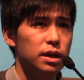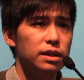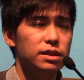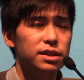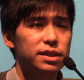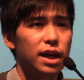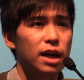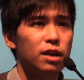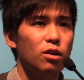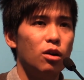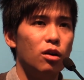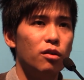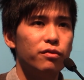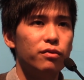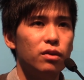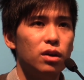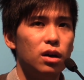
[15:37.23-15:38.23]
instead
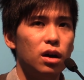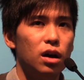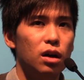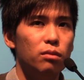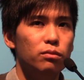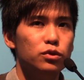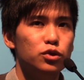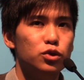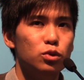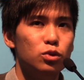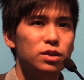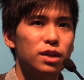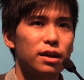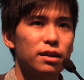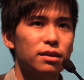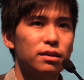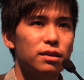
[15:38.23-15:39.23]
of um,
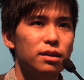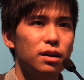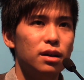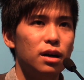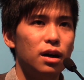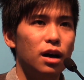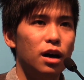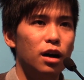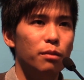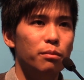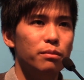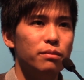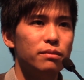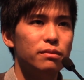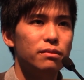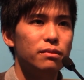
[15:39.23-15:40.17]
choosing um,